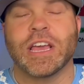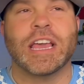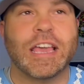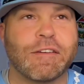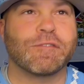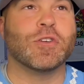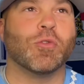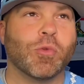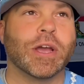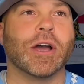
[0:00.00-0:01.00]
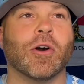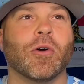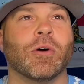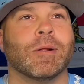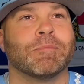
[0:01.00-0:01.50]
if you
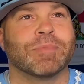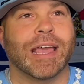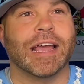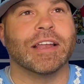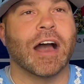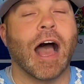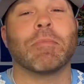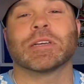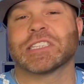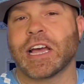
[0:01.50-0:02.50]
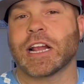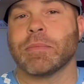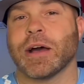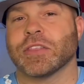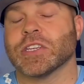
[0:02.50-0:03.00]
will. And I'm excited
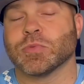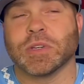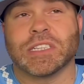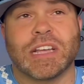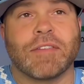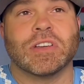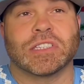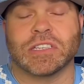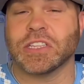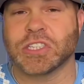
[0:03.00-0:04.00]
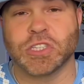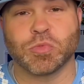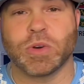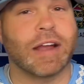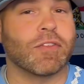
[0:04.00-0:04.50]
about this one because obviously this is
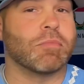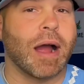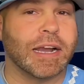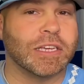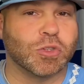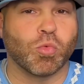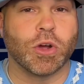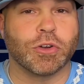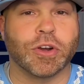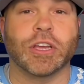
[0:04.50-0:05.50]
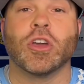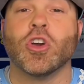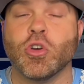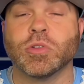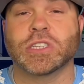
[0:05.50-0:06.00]
what everybody is wondering.
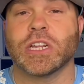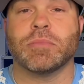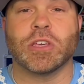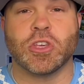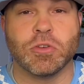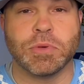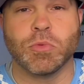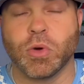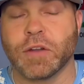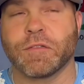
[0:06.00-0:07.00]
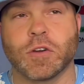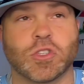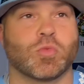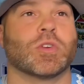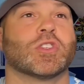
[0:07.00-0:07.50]
Who is going to be QB1 for the
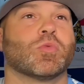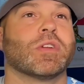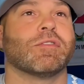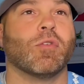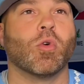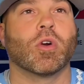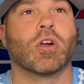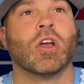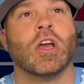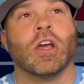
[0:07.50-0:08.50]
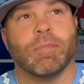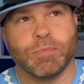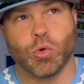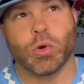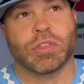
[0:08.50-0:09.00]
2024
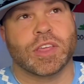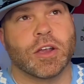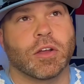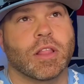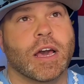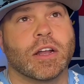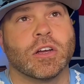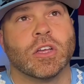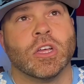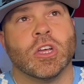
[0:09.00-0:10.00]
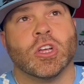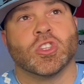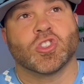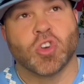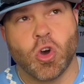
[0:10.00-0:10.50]
North Carolina
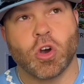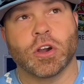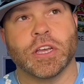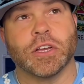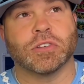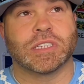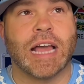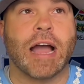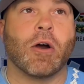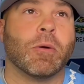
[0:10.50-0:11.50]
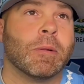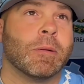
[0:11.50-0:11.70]
Tar Heels? Now,